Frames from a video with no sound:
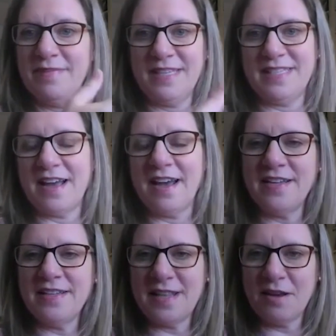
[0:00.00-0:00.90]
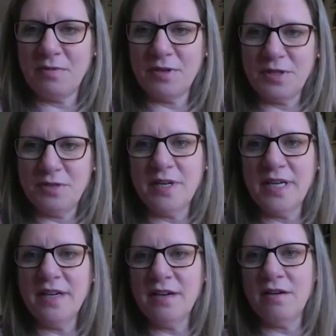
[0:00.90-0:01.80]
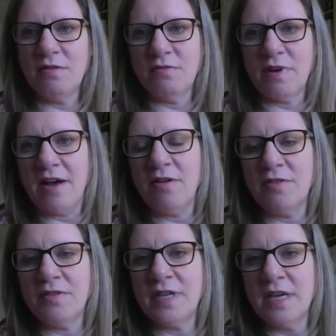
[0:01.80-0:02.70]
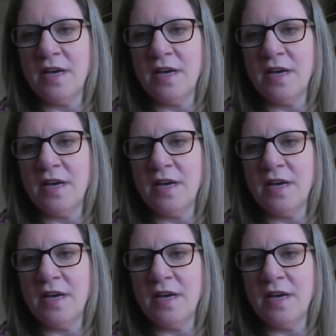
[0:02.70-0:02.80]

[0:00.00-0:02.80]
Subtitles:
the science that we're doing around